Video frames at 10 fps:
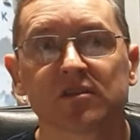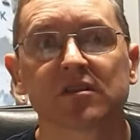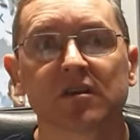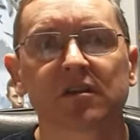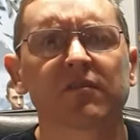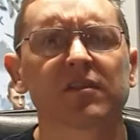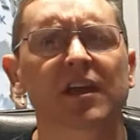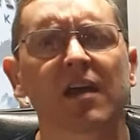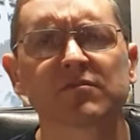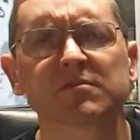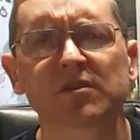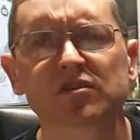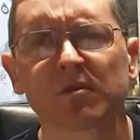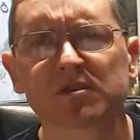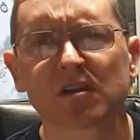to give the games as much
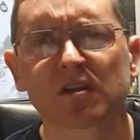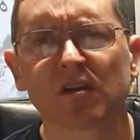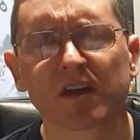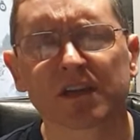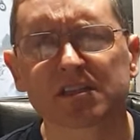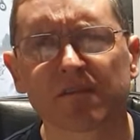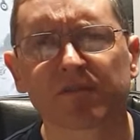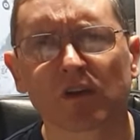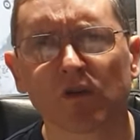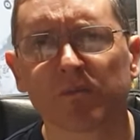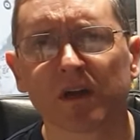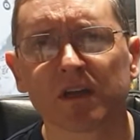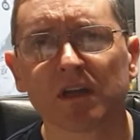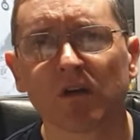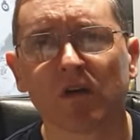time as I'd like is difficult. But
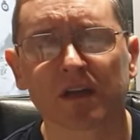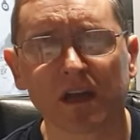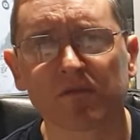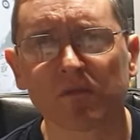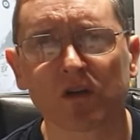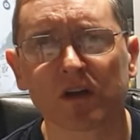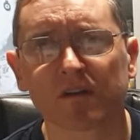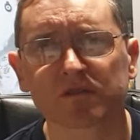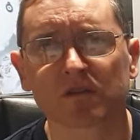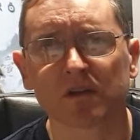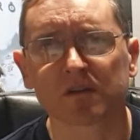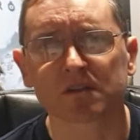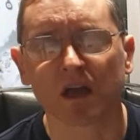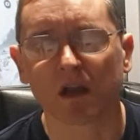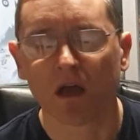I gave them long enough to
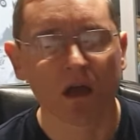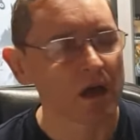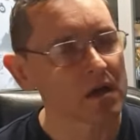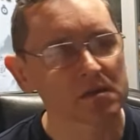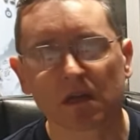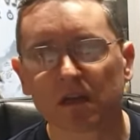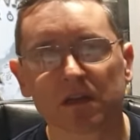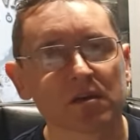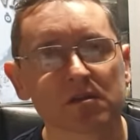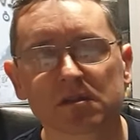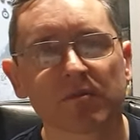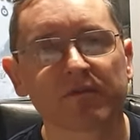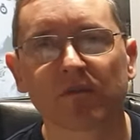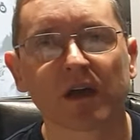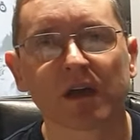understand. I tell you, some of
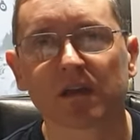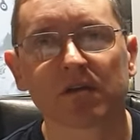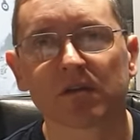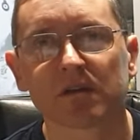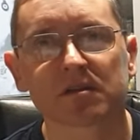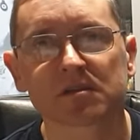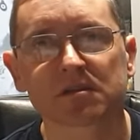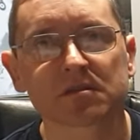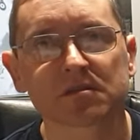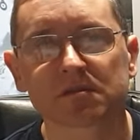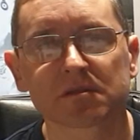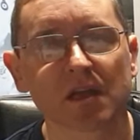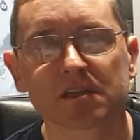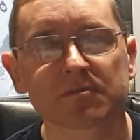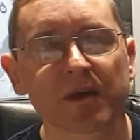you out there are
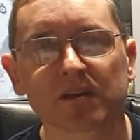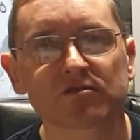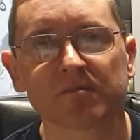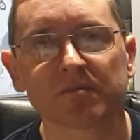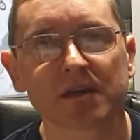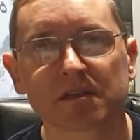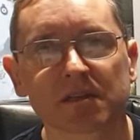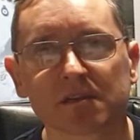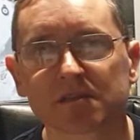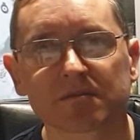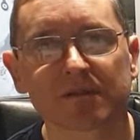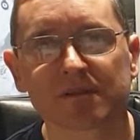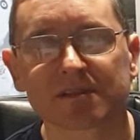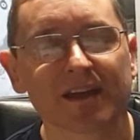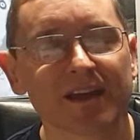ZX Spectrum masochists
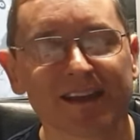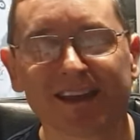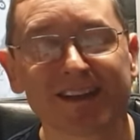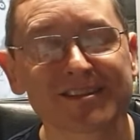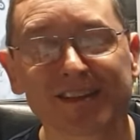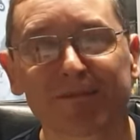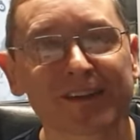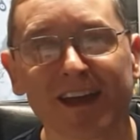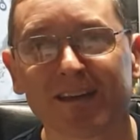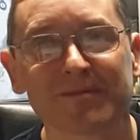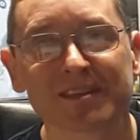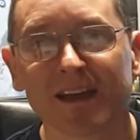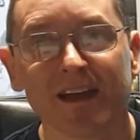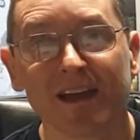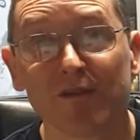because they're tough games.